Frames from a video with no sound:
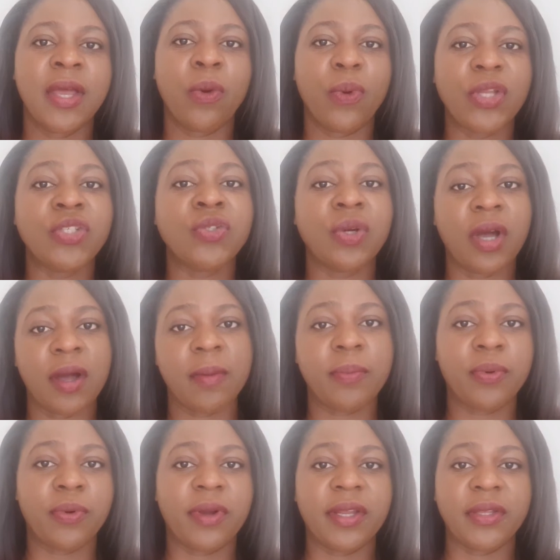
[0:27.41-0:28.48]
when you are
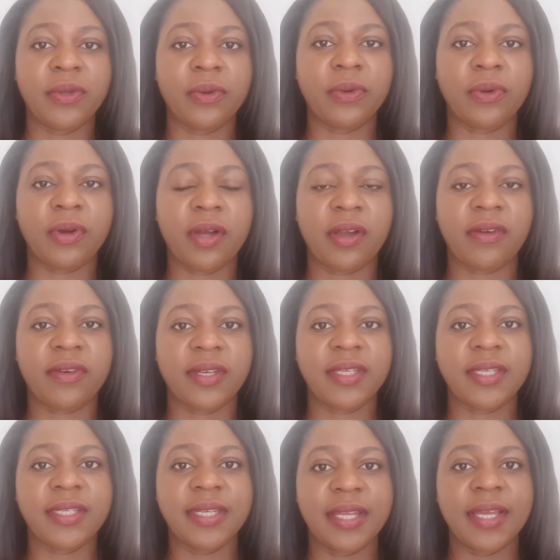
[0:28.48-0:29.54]
pouring your concrete
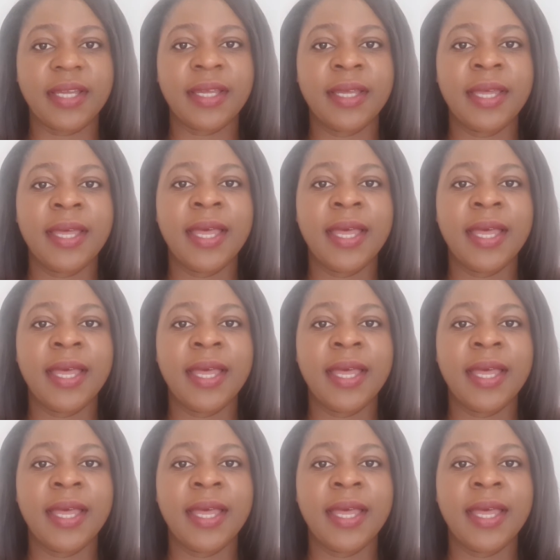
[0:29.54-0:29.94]
deck.